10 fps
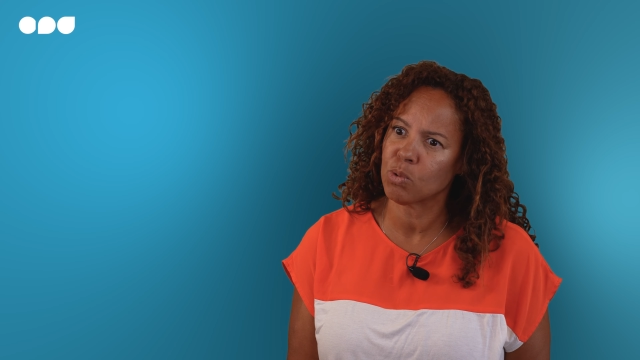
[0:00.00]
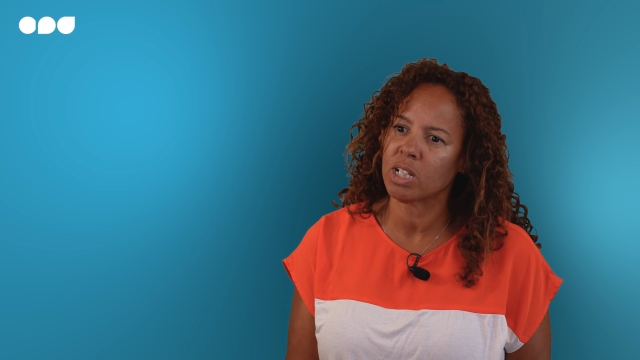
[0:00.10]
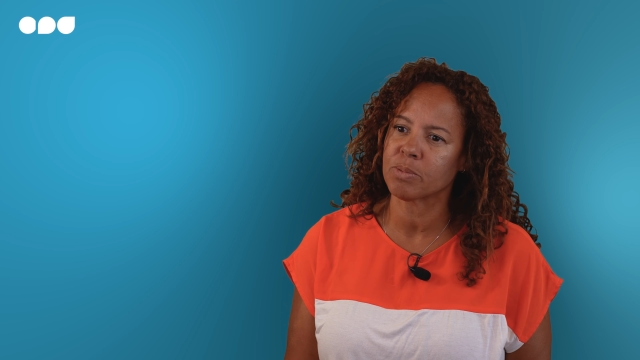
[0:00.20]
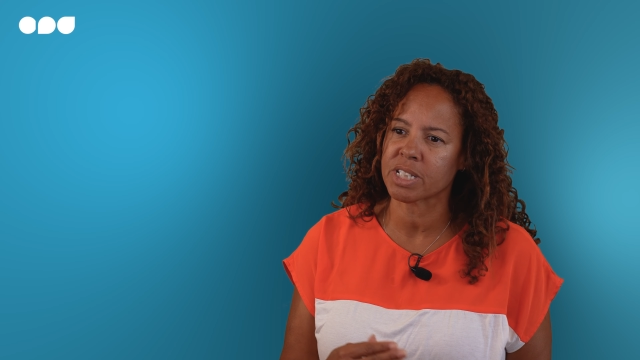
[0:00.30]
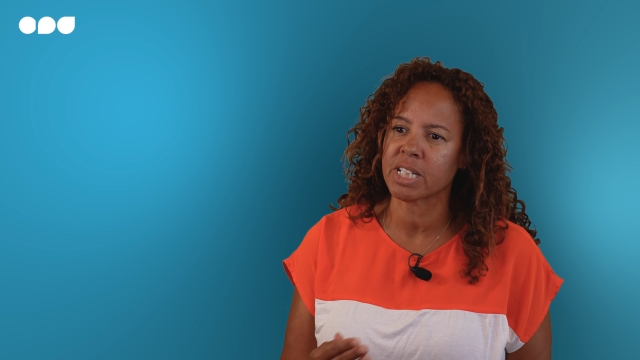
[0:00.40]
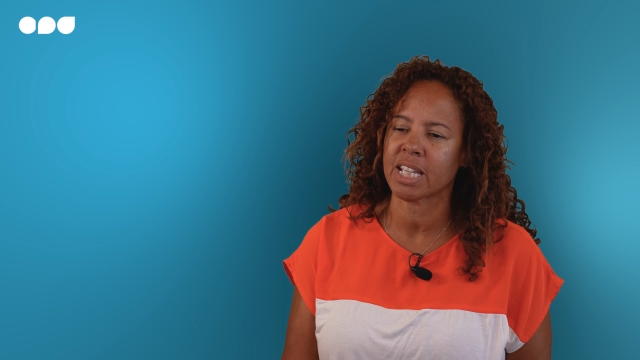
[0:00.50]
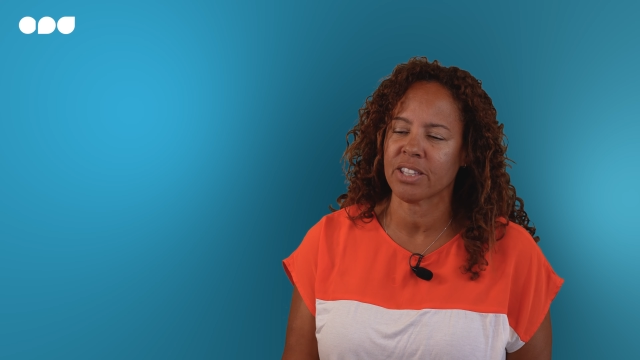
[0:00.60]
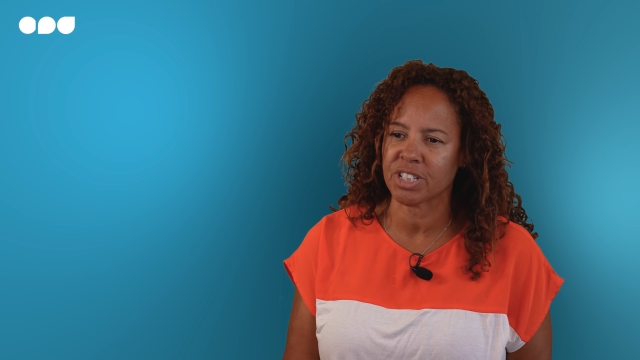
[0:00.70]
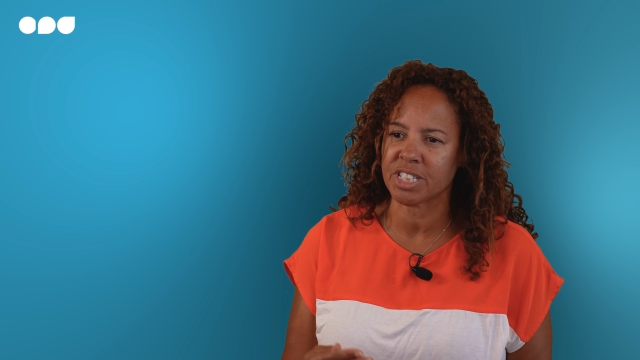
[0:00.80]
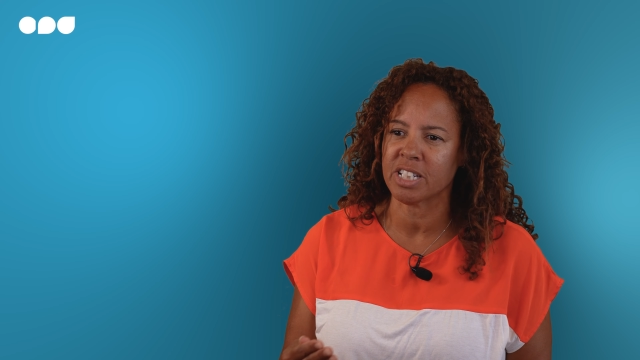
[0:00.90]
well, I'm just going to
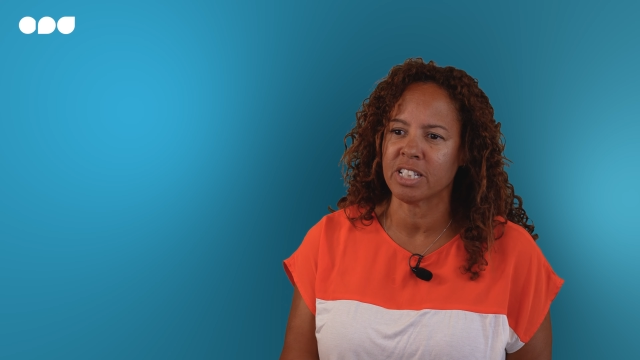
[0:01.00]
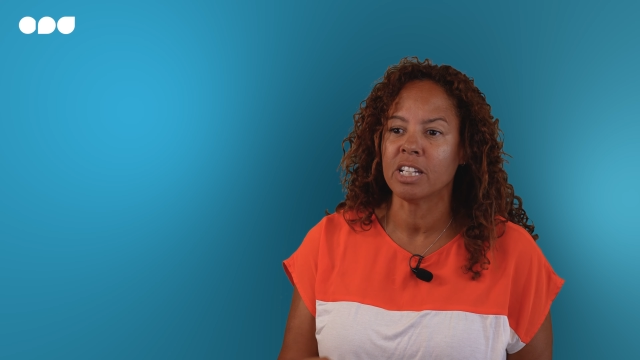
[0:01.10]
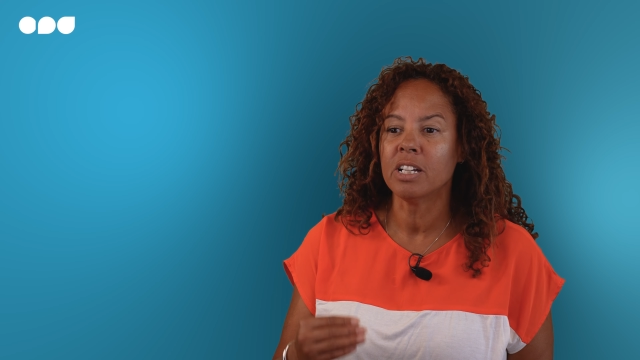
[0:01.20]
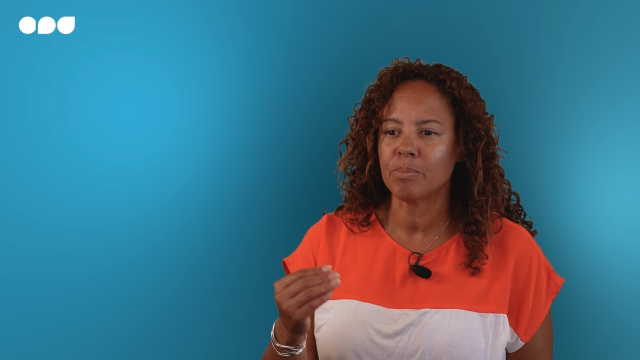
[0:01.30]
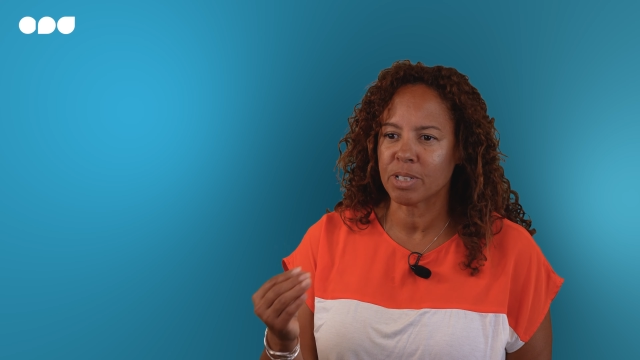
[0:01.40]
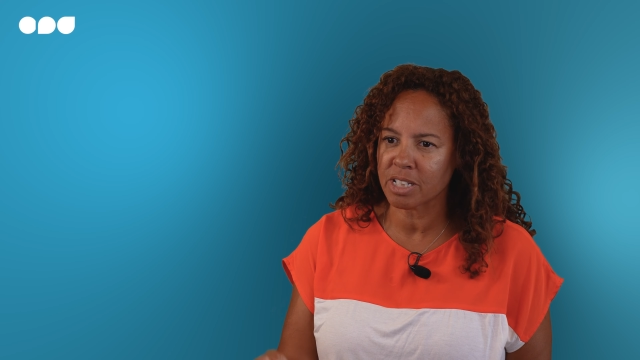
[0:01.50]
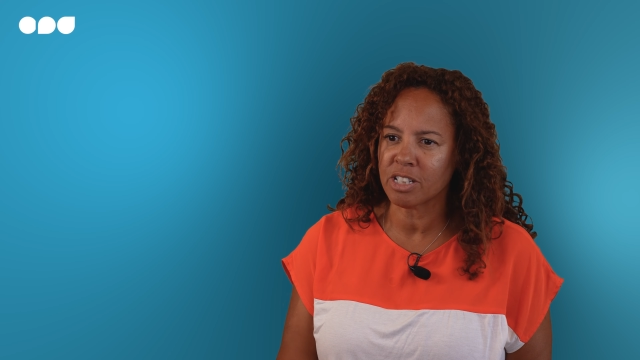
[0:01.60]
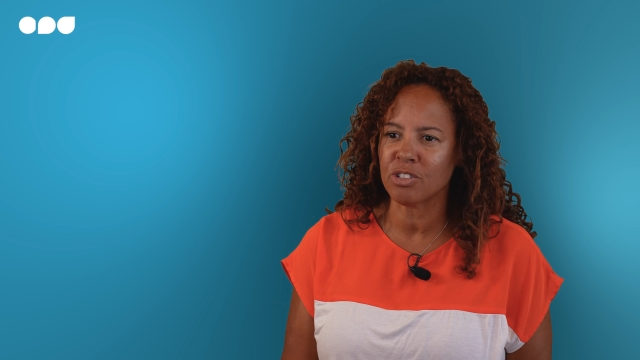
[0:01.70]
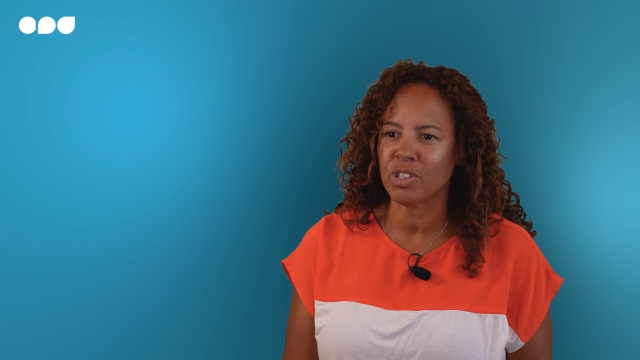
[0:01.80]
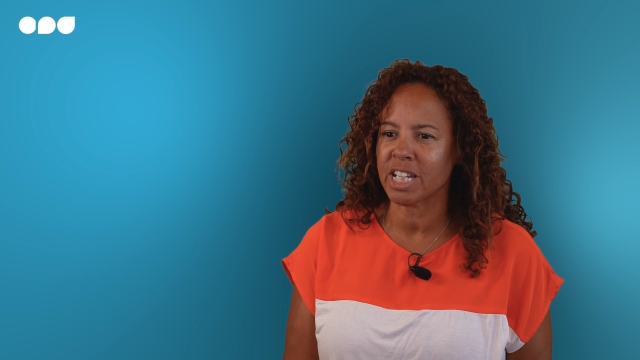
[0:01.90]
get this done. I'm just going
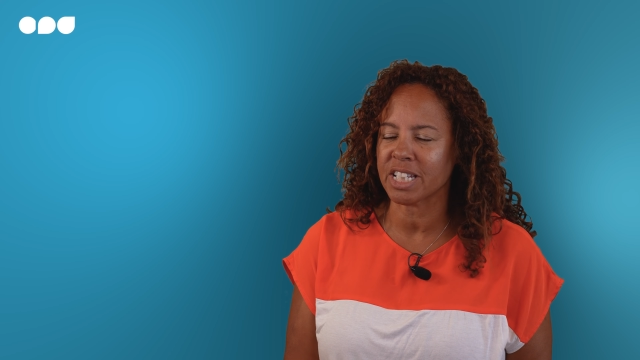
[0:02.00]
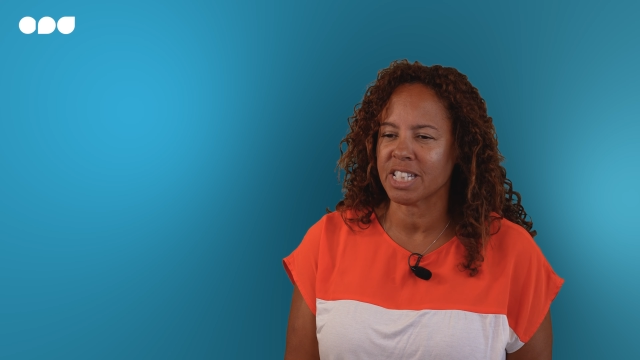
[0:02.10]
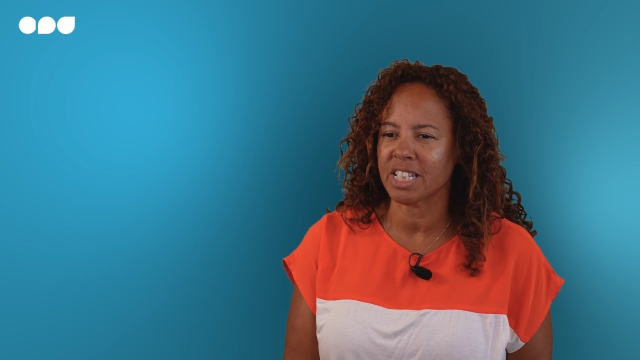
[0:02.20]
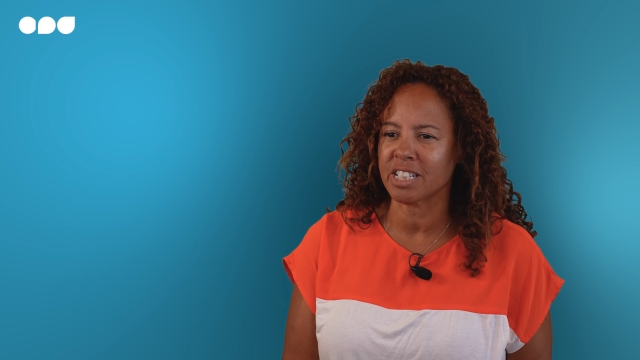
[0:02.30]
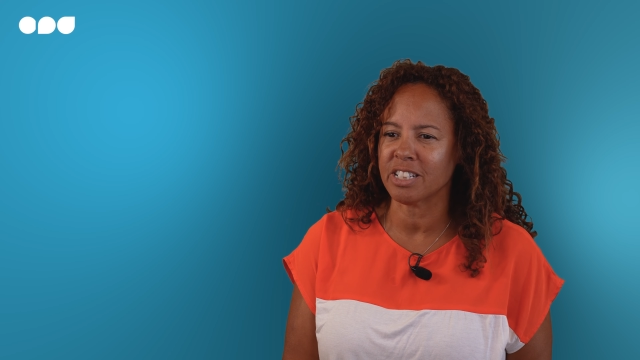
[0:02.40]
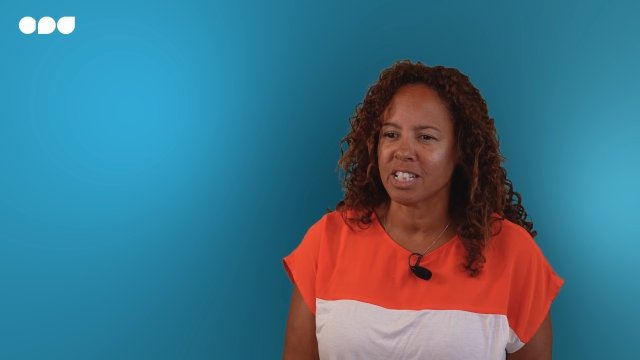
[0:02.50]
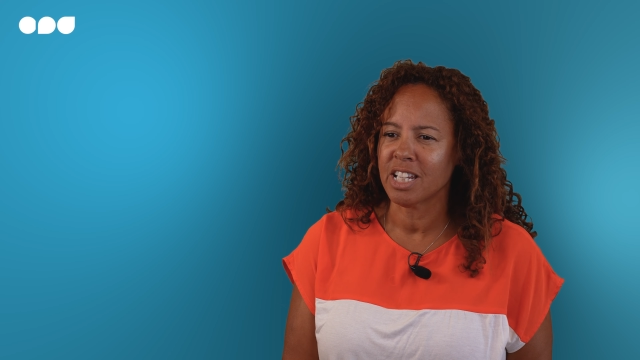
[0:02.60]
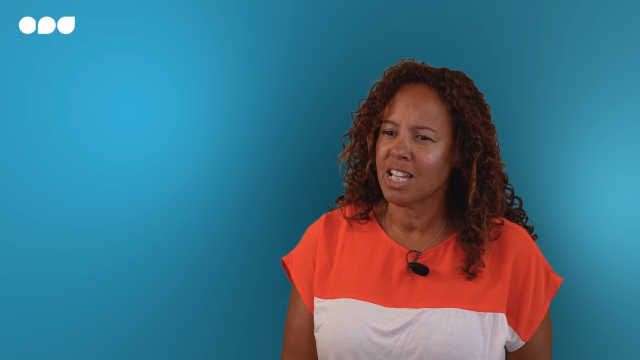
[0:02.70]
to do the next thing done.